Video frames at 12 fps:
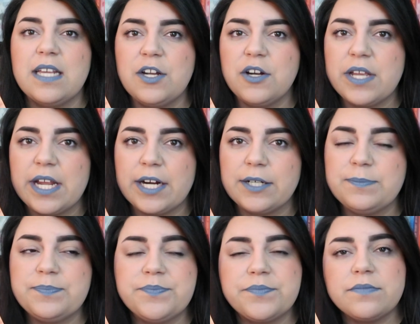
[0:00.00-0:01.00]
senior year
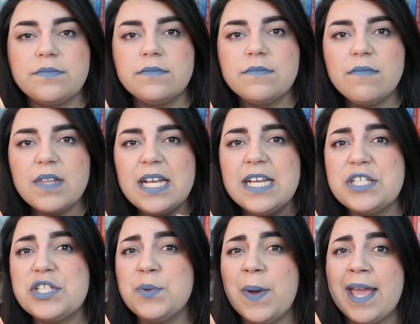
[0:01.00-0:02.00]

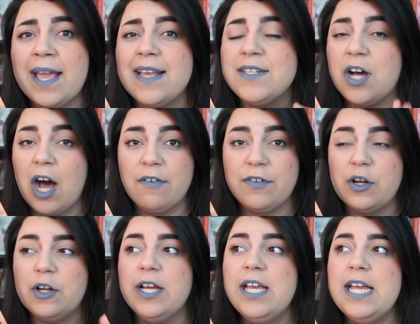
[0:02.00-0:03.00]
his swing is
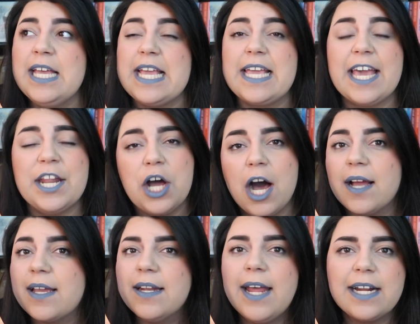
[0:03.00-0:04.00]
awful. He
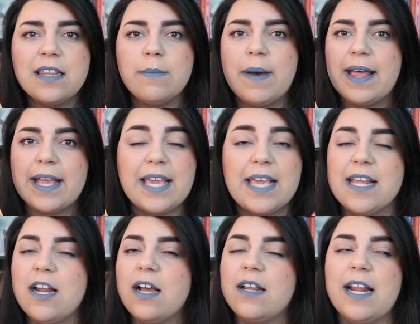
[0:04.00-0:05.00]
cannot connect the like he
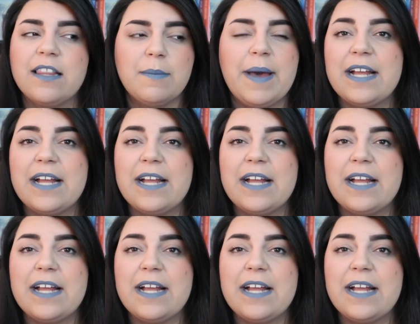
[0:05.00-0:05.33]
cannot connect the